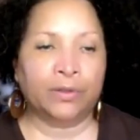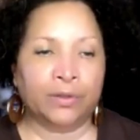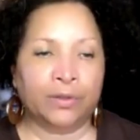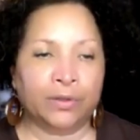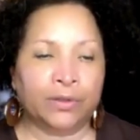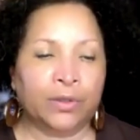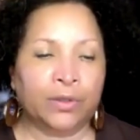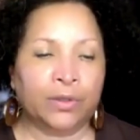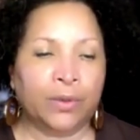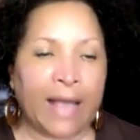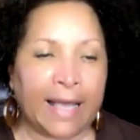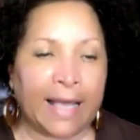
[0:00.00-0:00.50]

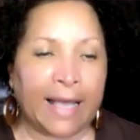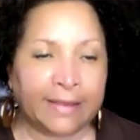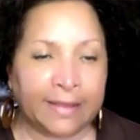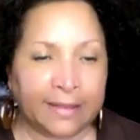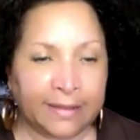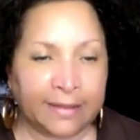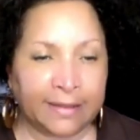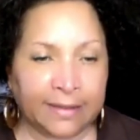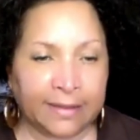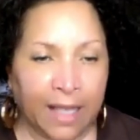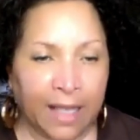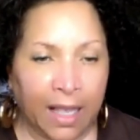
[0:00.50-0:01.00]
So at
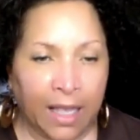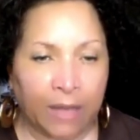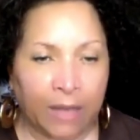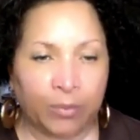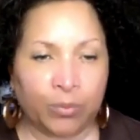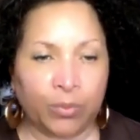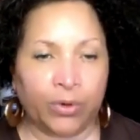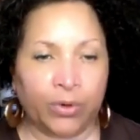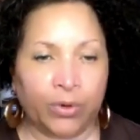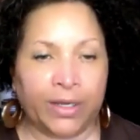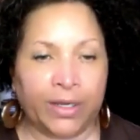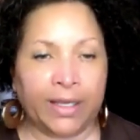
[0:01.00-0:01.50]
this
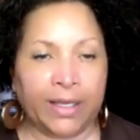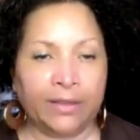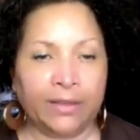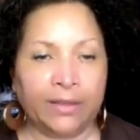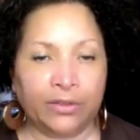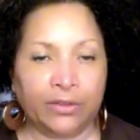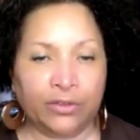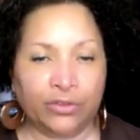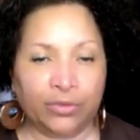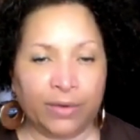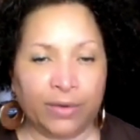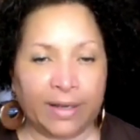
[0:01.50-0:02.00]
time, we're in
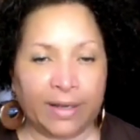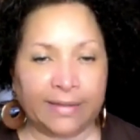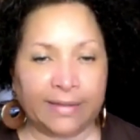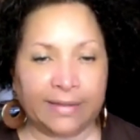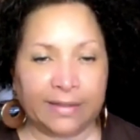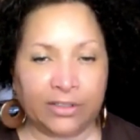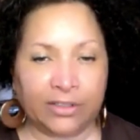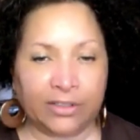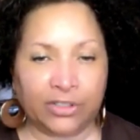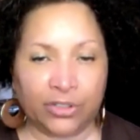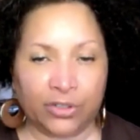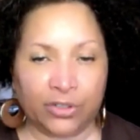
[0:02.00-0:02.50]
the
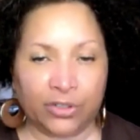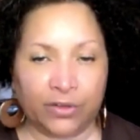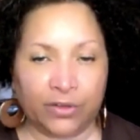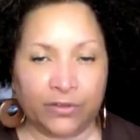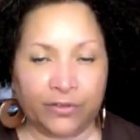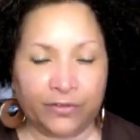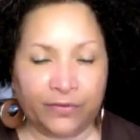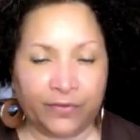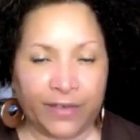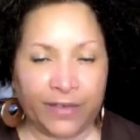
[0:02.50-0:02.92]
transitional